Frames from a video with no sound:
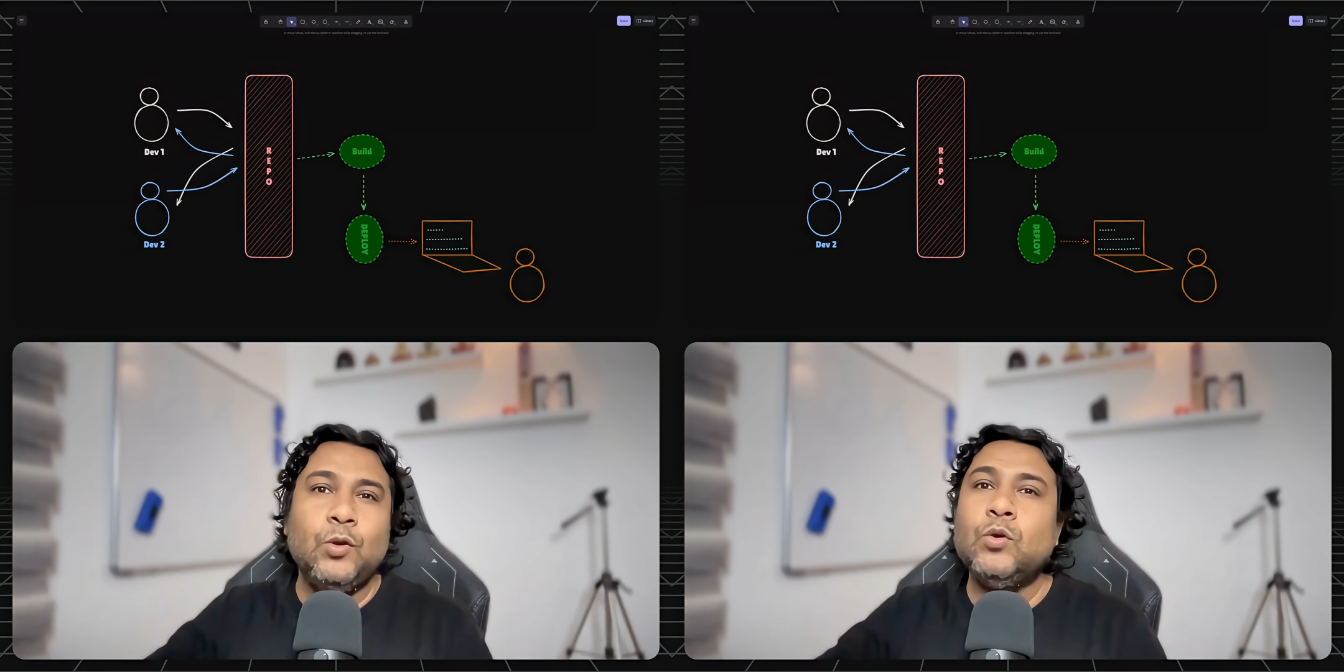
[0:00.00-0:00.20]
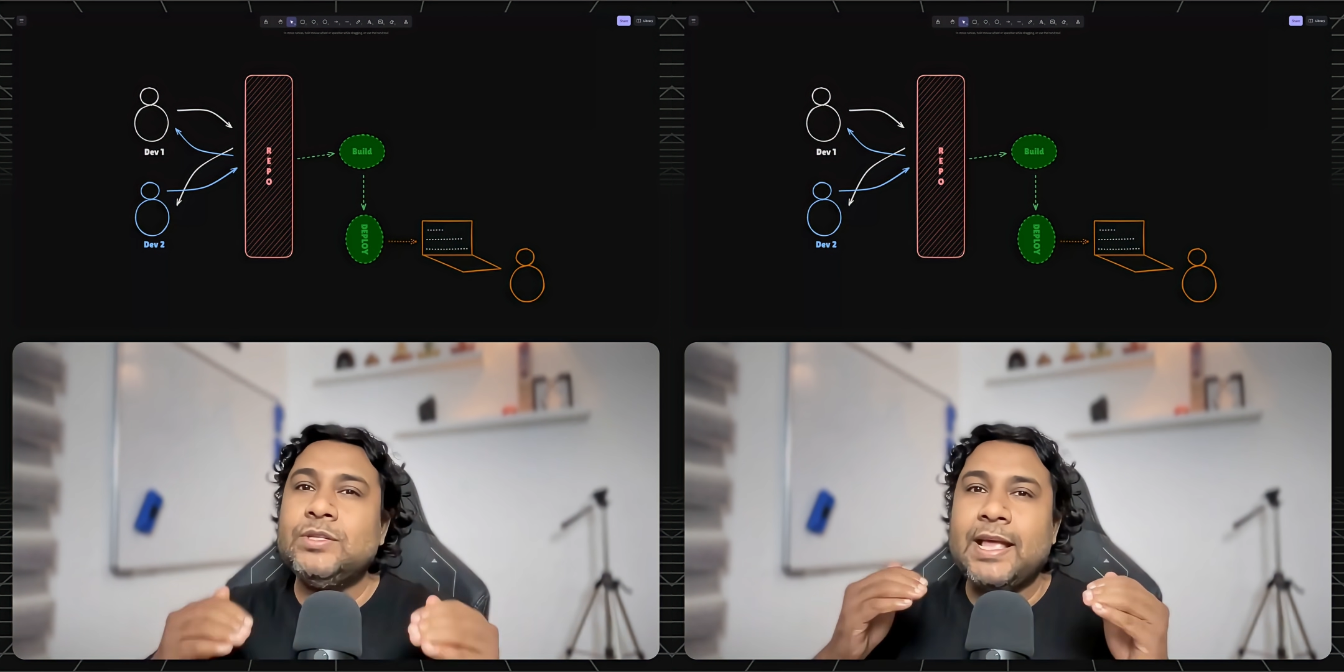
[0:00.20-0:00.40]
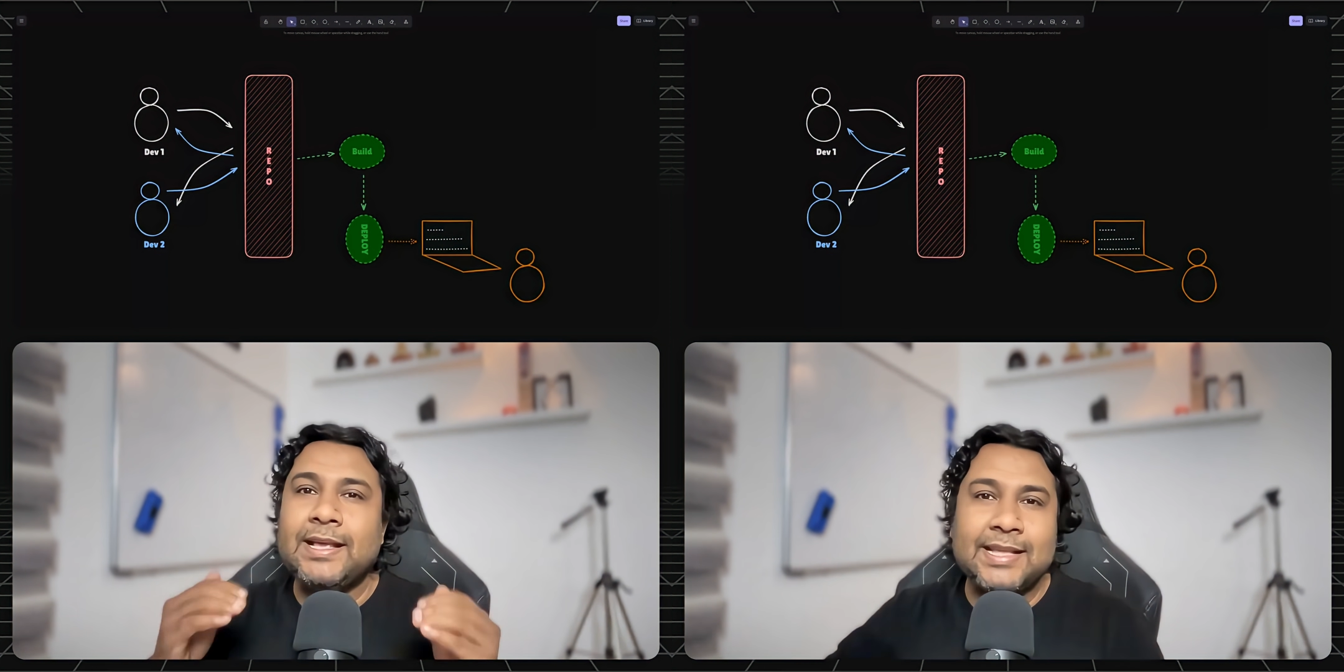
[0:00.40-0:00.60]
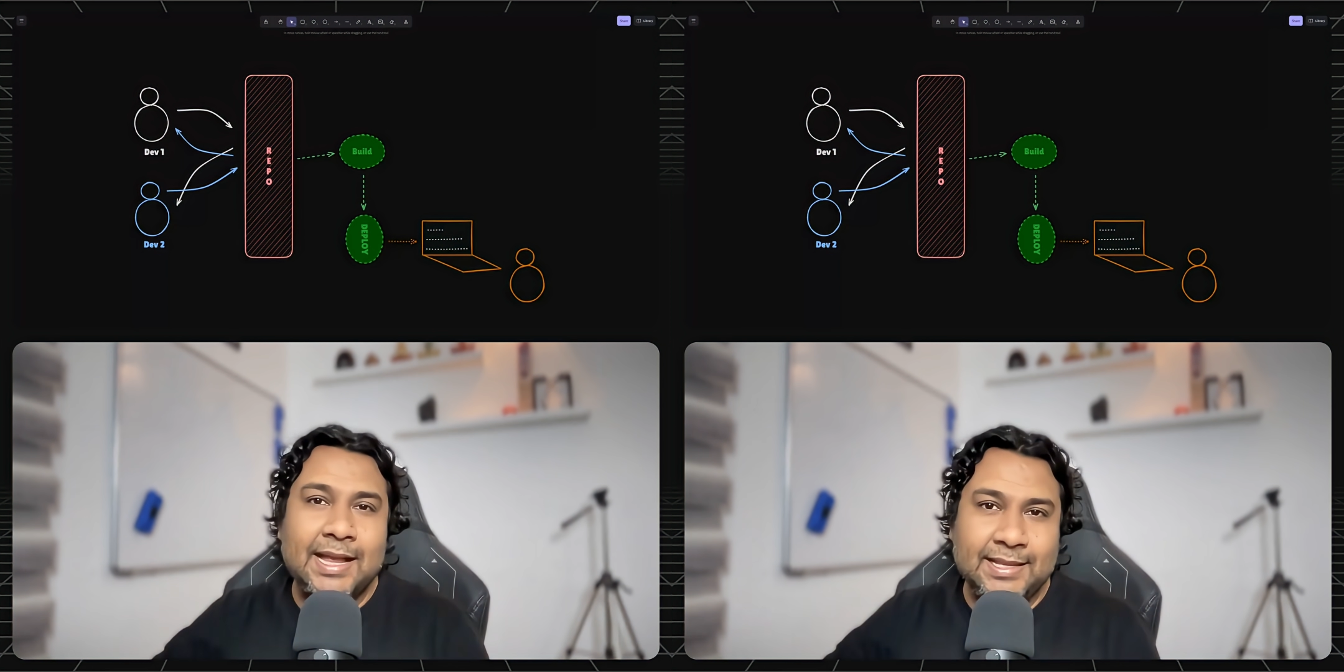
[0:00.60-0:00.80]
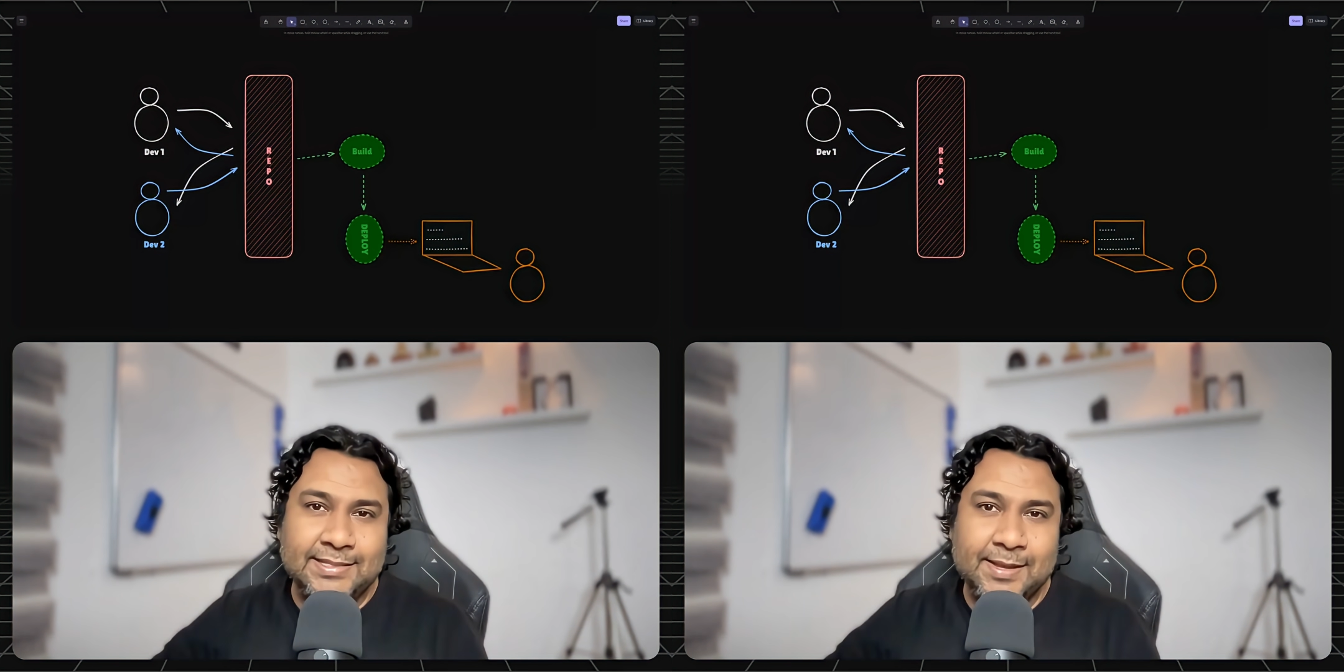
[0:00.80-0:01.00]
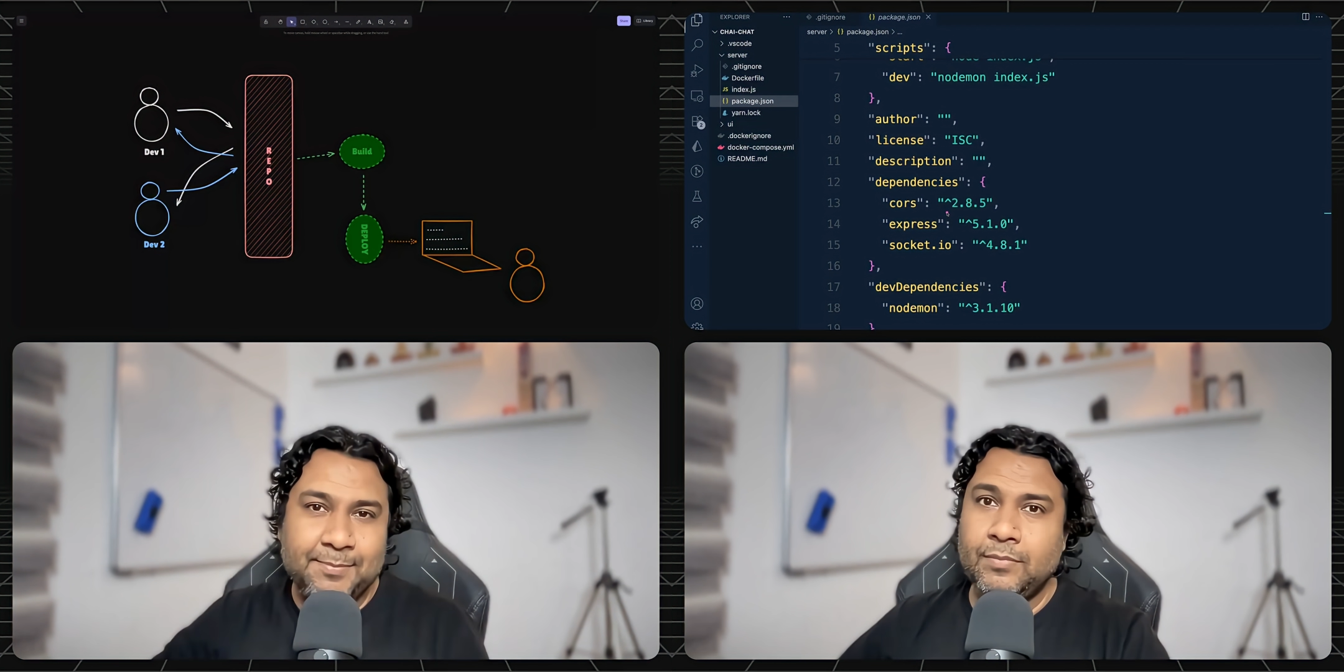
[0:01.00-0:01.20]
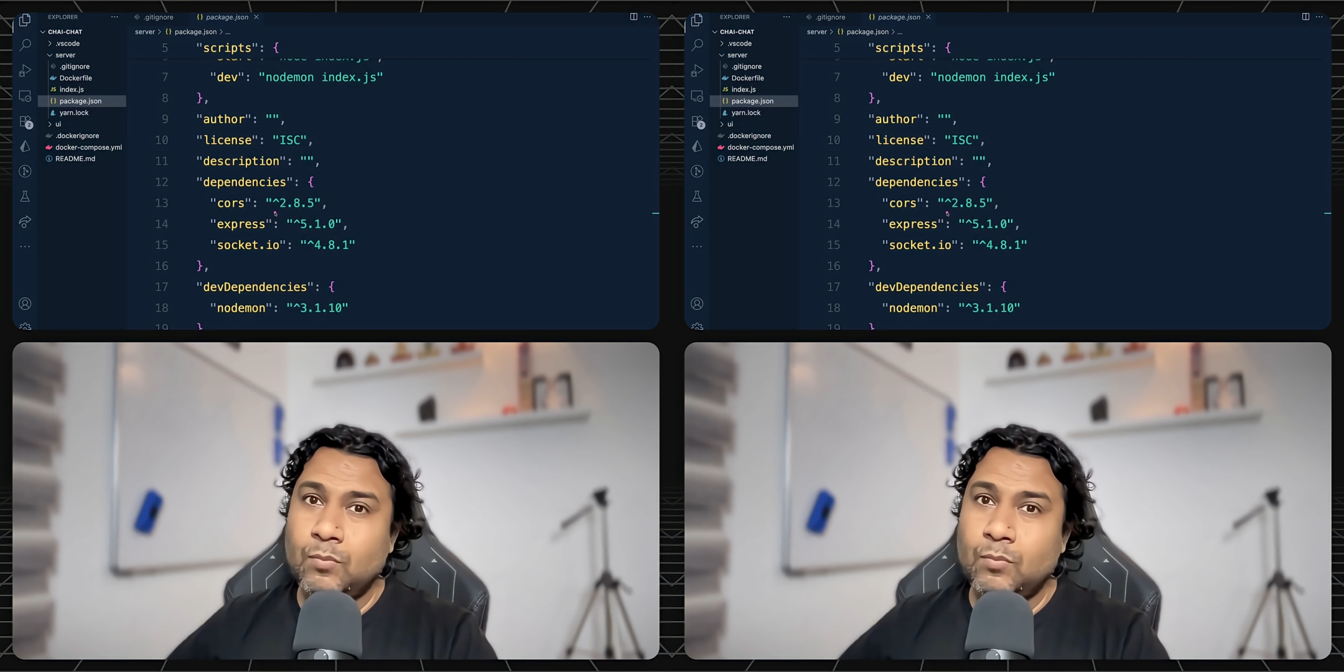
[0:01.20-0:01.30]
looks exactly same.